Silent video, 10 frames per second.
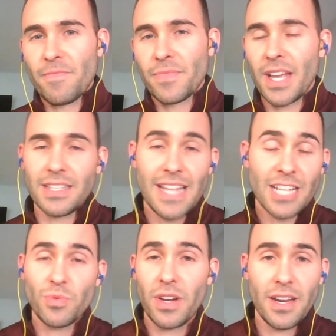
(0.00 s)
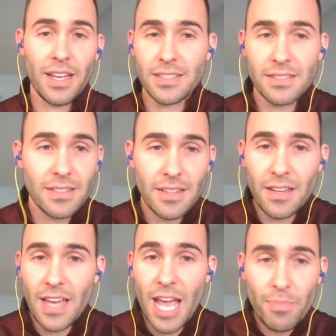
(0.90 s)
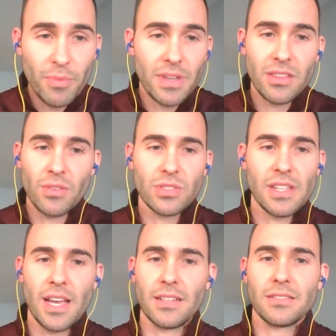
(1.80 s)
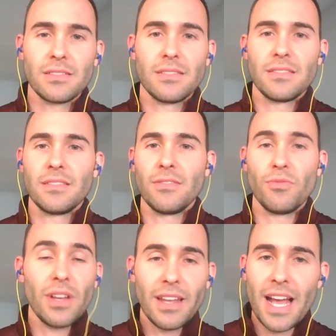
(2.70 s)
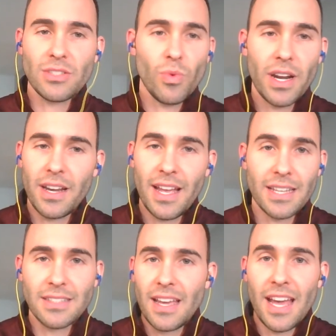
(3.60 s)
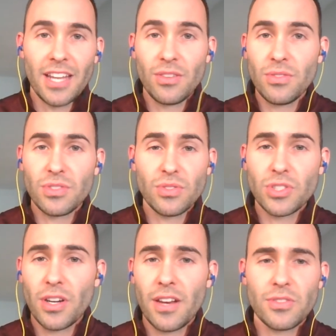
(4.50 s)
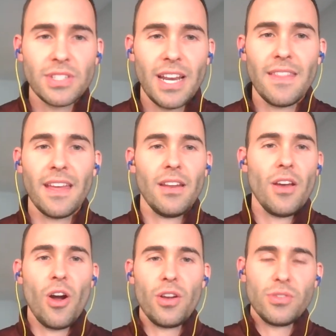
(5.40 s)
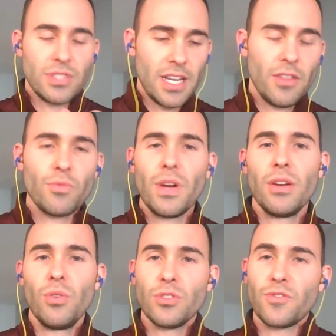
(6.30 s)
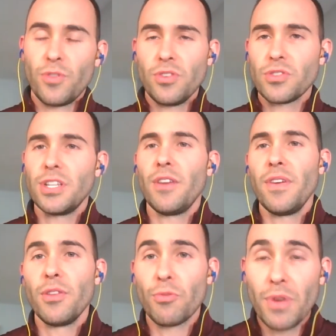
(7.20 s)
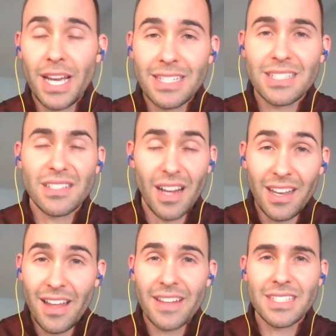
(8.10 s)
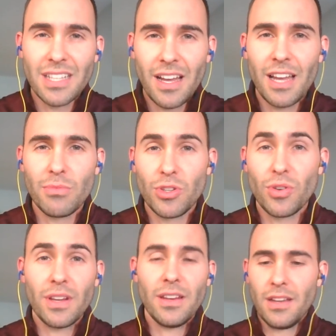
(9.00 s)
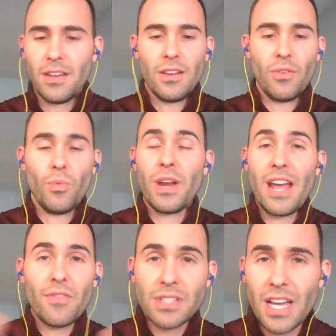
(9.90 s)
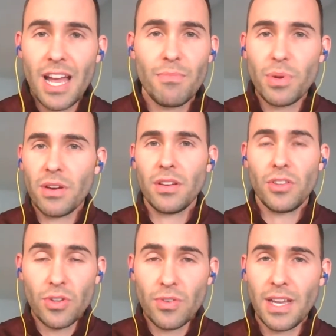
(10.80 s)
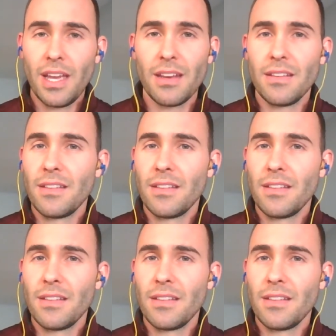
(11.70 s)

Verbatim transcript: Guys, that's what it is. Implement those things. Realize what it is. And you, you start understanding that, are you setting the right goals for yourself in the right allotted time during whatever time period you're in?